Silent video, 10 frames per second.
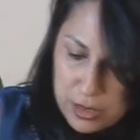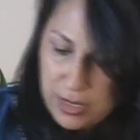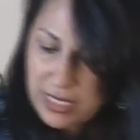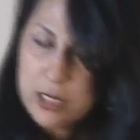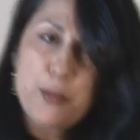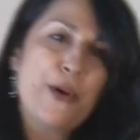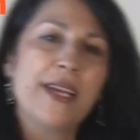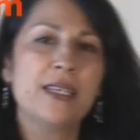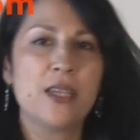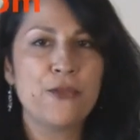So at this
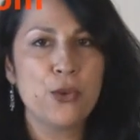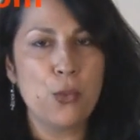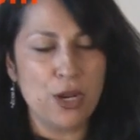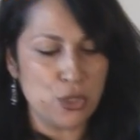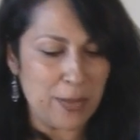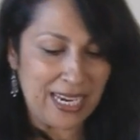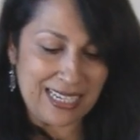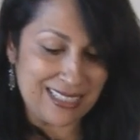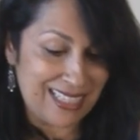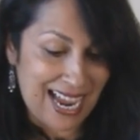point, if you want to make
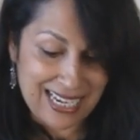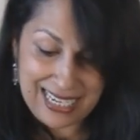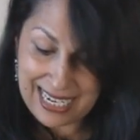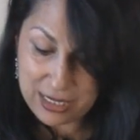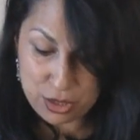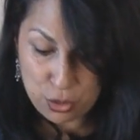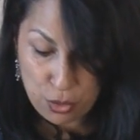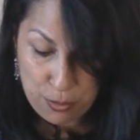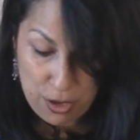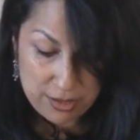it exactly like
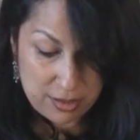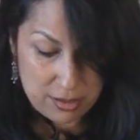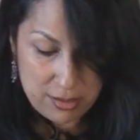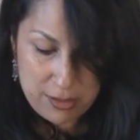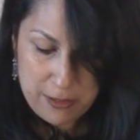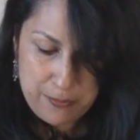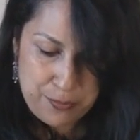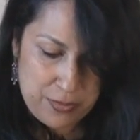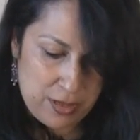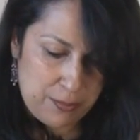store-bought
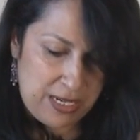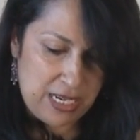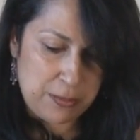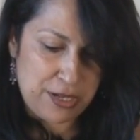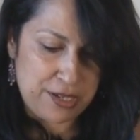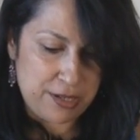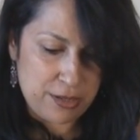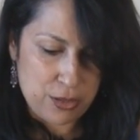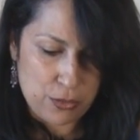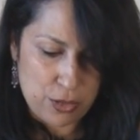peanut
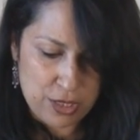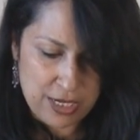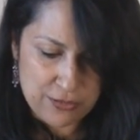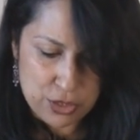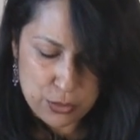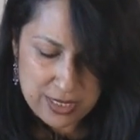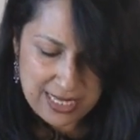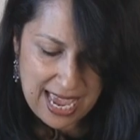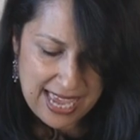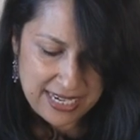butter, all you have to do is
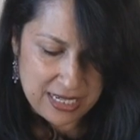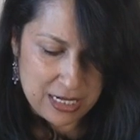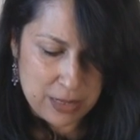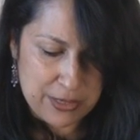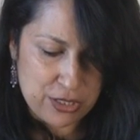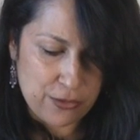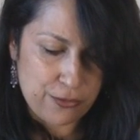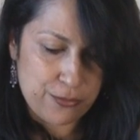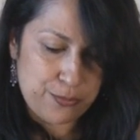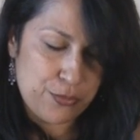add in a little bit of
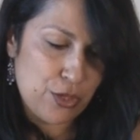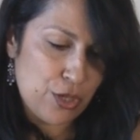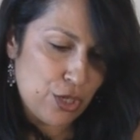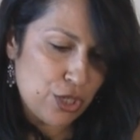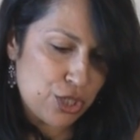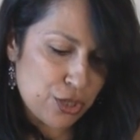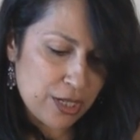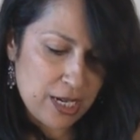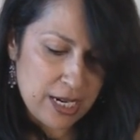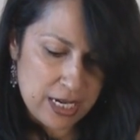
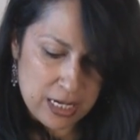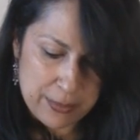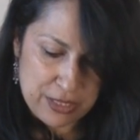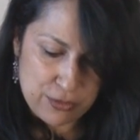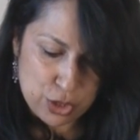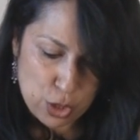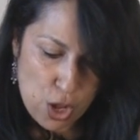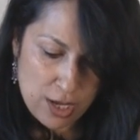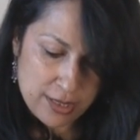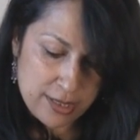sugar, a little bit of
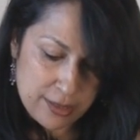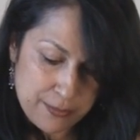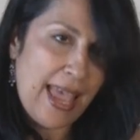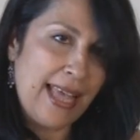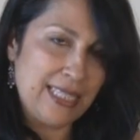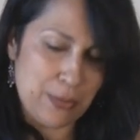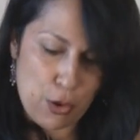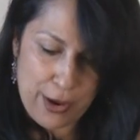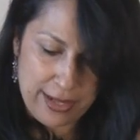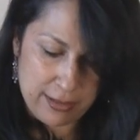salt, and some
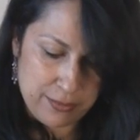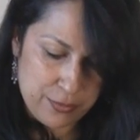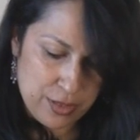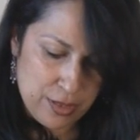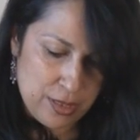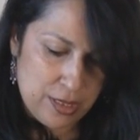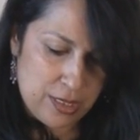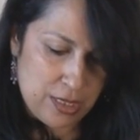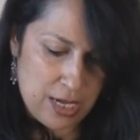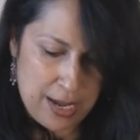oil.
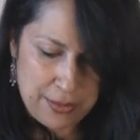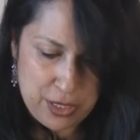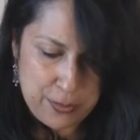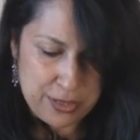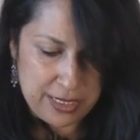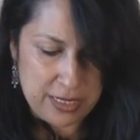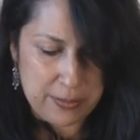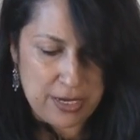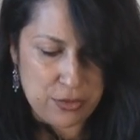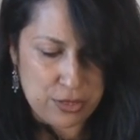So I'm going to put in
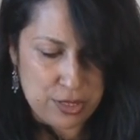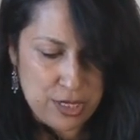about